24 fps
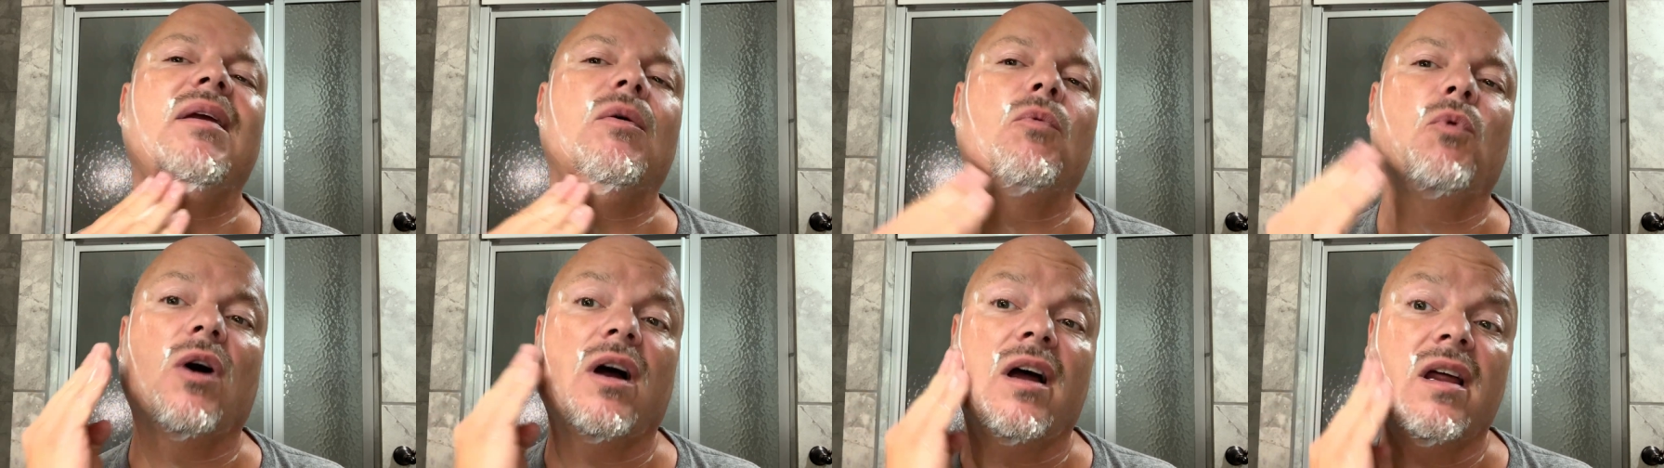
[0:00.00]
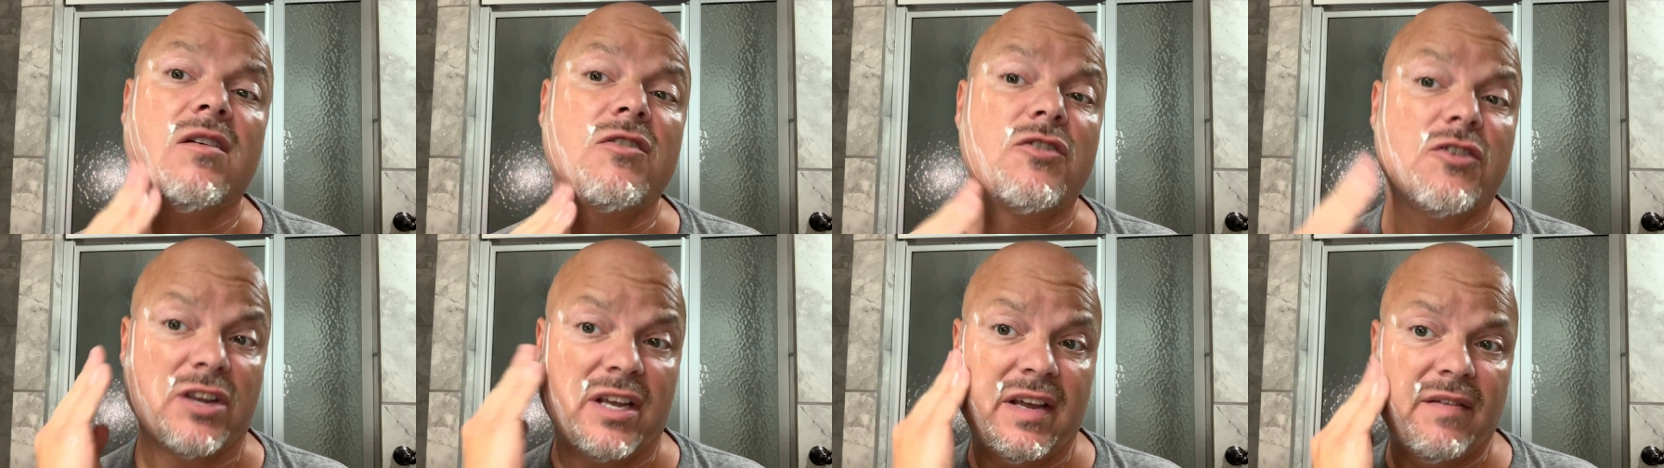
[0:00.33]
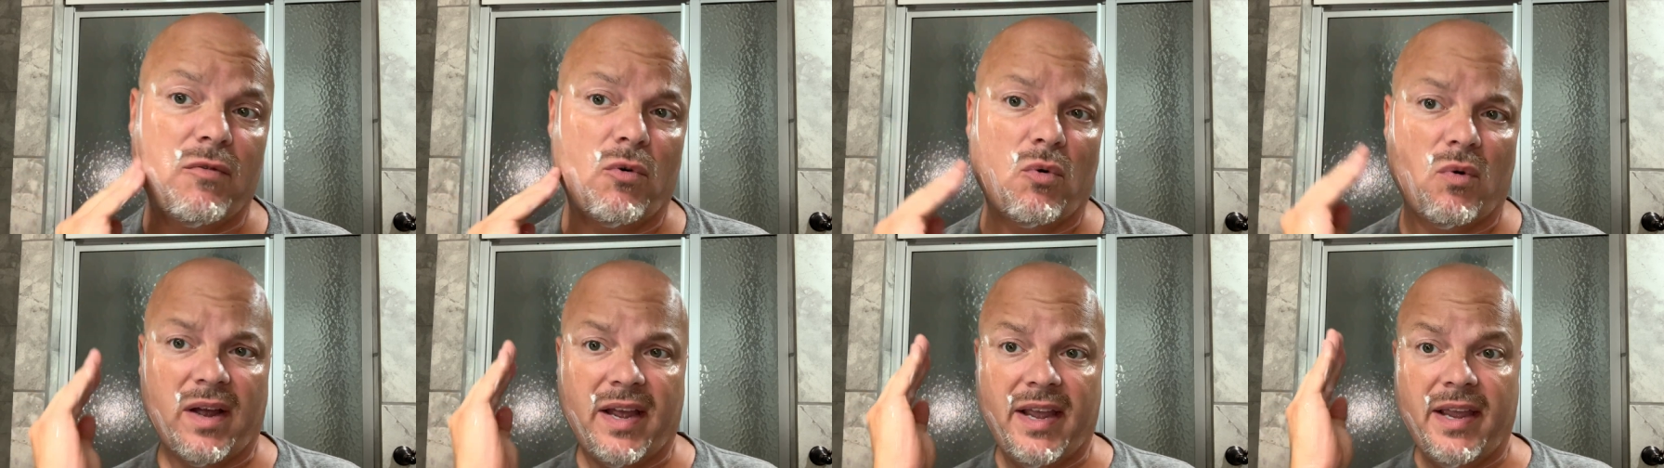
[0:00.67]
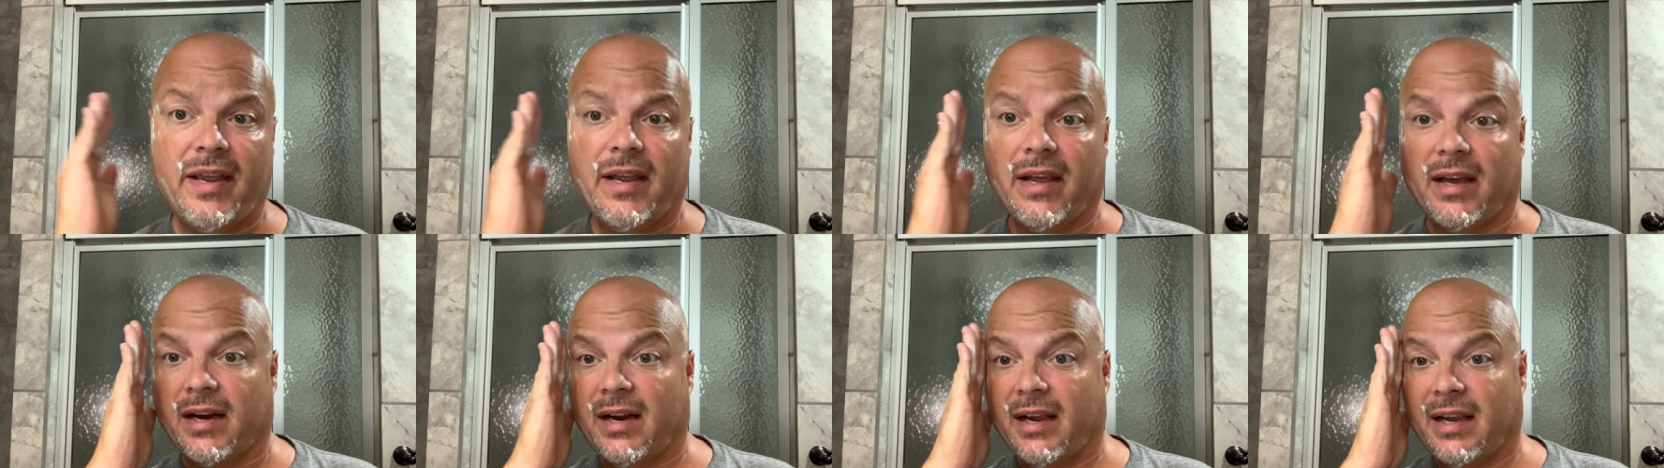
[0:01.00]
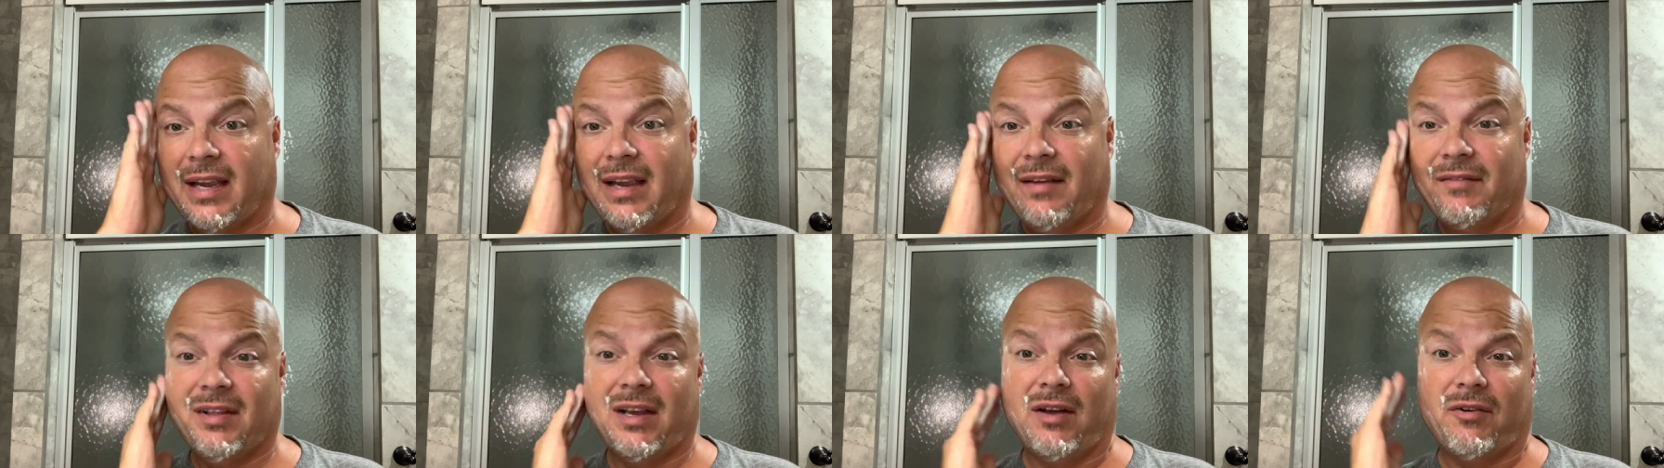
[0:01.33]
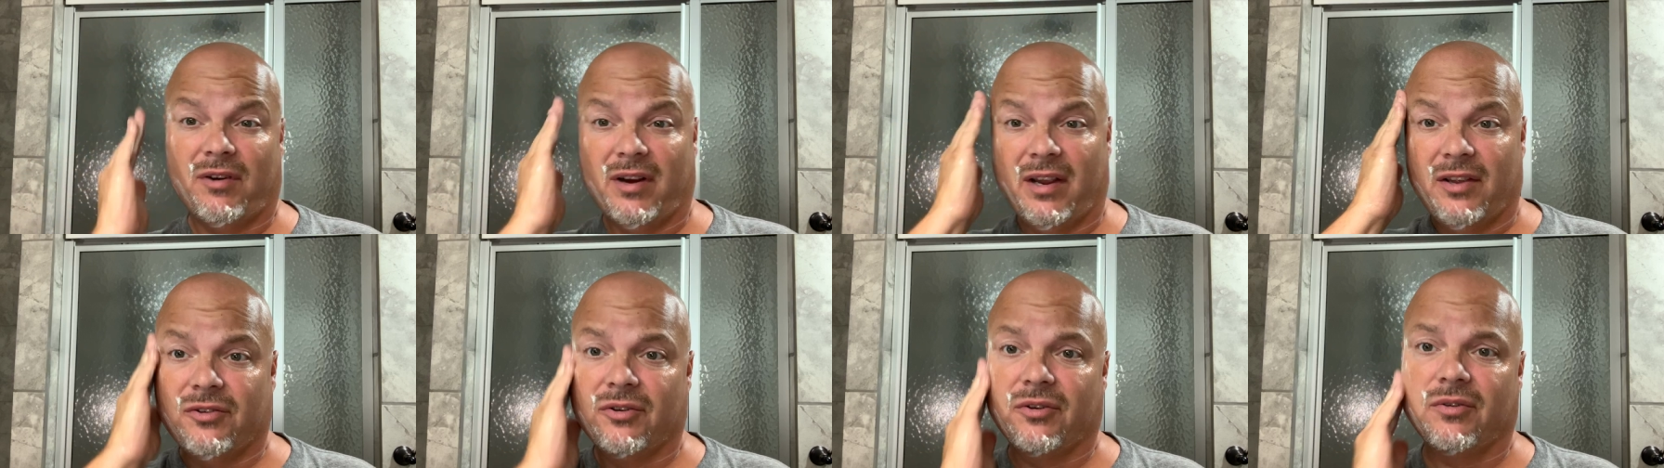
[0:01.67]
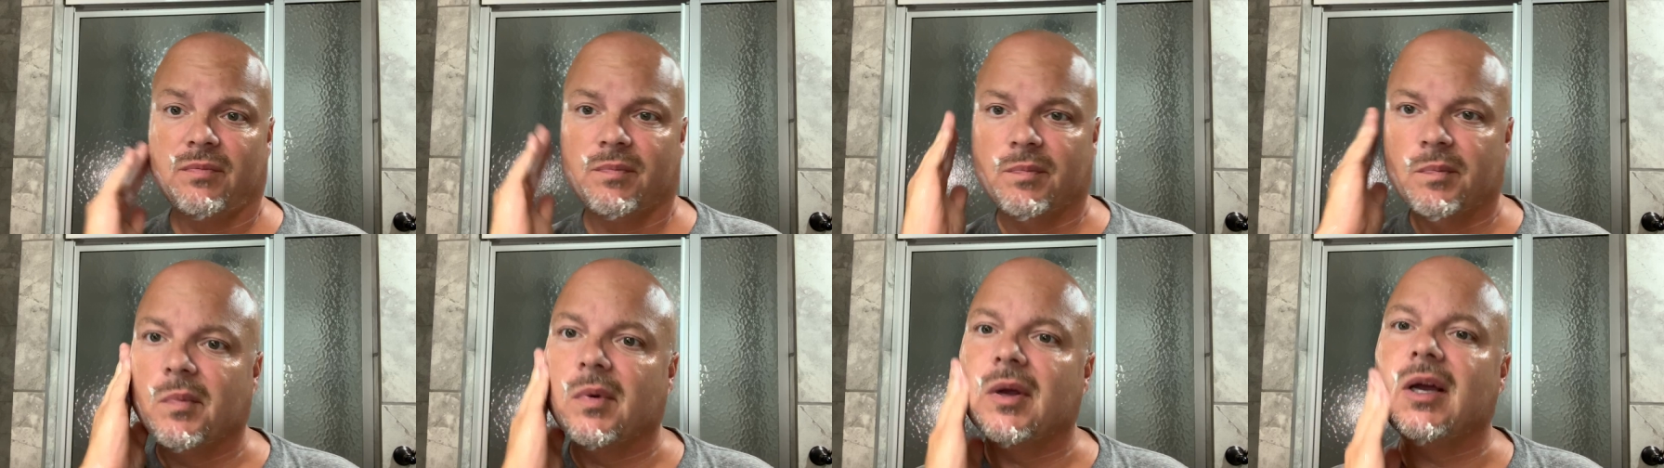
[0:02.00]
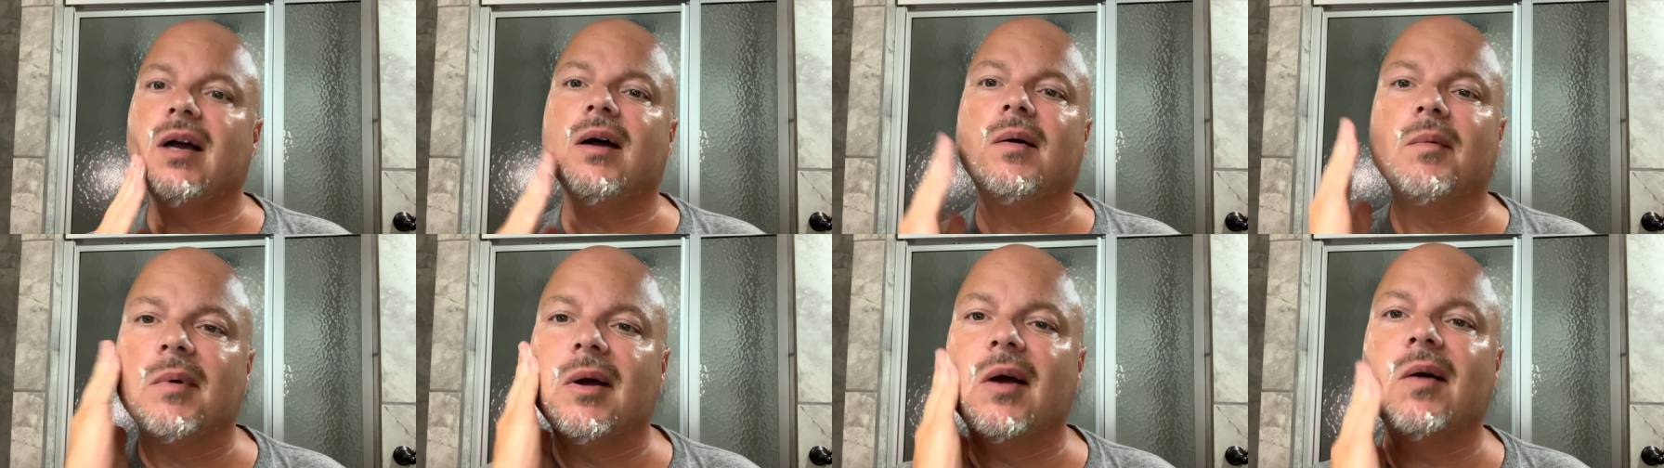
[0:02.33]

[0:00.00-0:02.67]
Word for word: one to give away, and I gave that razor um,